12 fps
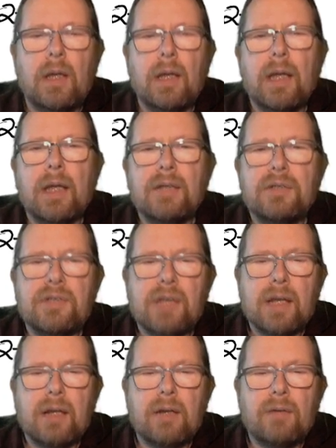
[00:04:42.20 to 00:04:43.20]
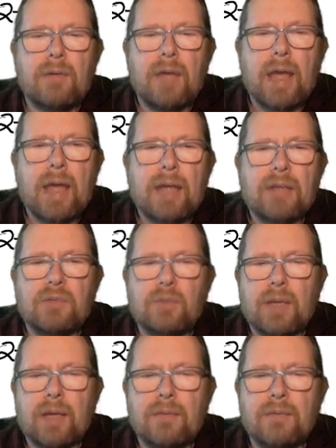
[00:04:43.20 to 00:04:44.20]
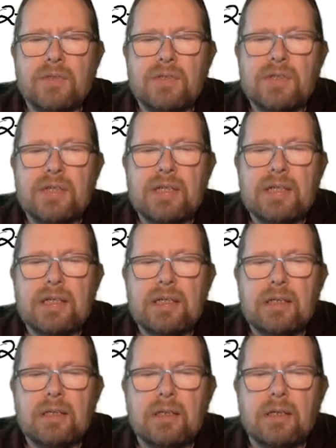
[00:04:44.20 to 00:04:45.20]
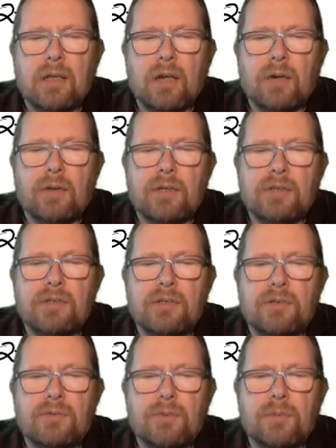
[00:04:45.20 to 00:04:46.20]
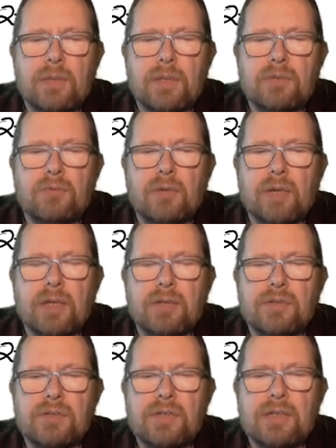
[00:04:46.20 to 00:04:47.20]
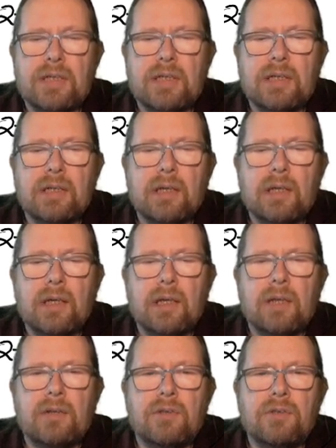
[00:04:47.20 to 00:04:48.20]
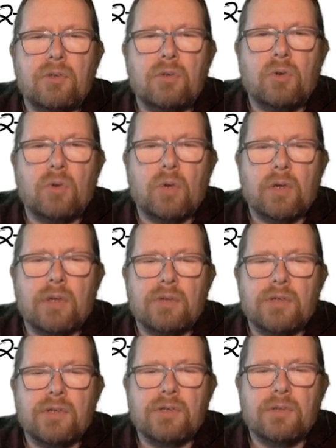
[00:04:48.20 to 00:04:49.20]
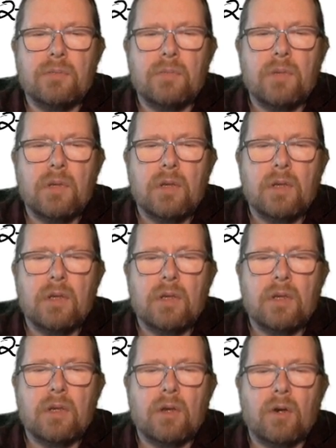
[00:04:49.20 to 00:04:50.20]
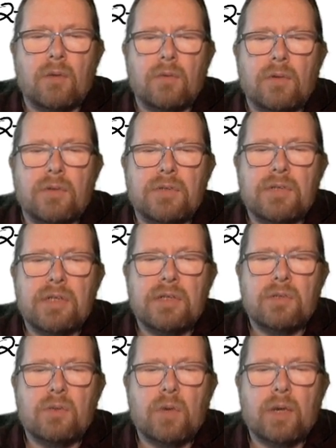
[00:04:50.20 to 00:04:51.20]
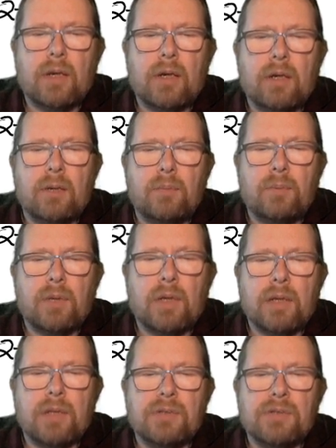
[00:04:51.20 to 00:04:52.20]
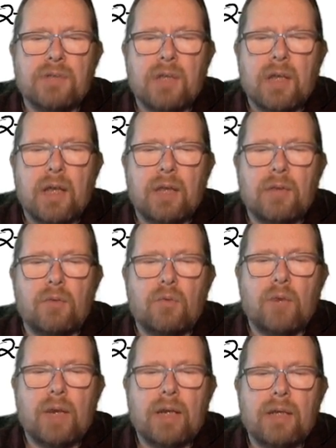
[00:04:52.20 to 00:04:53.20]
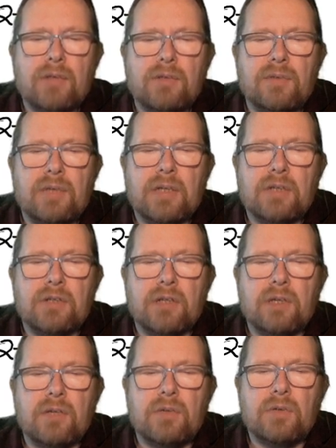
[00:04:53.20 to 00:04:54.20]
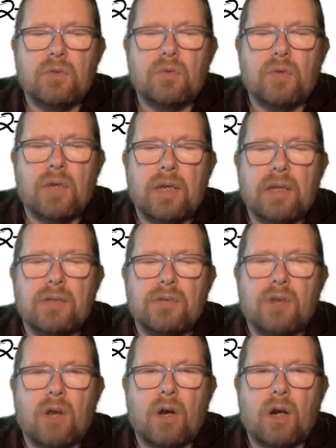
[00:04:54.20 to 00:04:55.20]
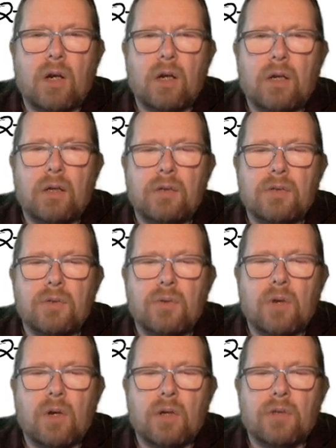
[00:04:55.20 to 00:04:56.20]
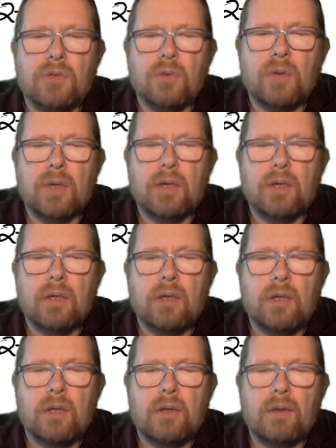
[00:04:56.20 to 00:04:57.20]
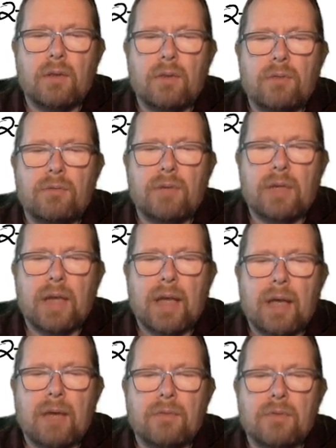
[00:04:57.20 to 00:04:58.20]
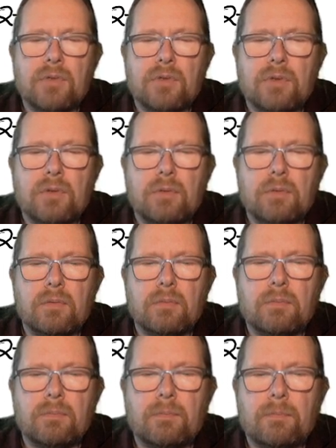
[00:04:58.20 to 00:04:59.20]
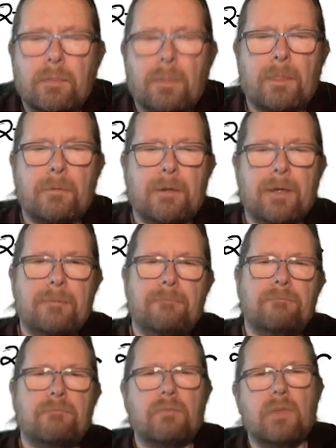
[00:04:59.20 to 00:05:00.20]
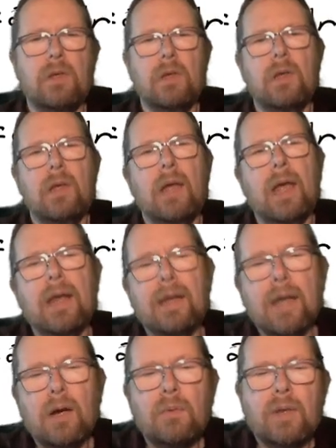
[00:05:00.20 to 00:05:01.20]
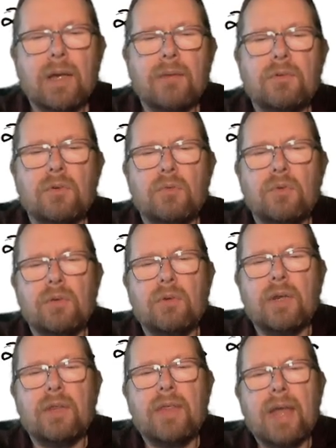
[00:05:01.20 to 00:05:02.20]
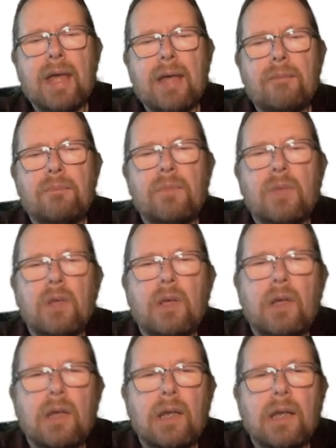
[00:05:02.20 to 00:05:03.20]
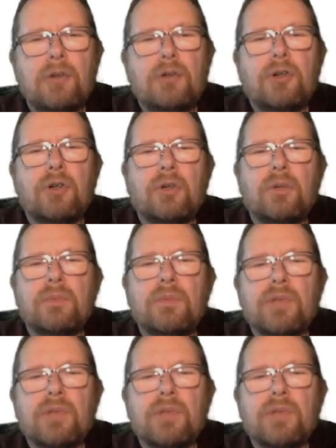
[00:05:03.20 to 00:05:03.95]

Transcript: Instead of x, we have z. Our distance from each ring is z in this new coordinate system, over z squared plus, and the radius of each individual ring is r, so r squared to the 3/2. Okay? And now we have to rewrite that in terms